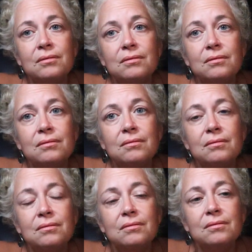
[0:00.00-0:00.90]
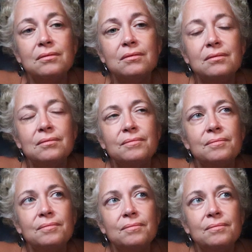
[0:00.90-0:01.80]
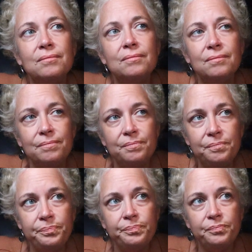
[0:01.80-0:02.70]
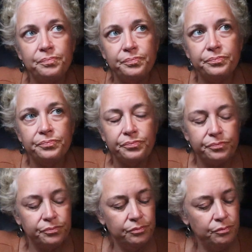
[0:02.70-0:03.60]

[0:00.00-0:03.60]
Nothing is said.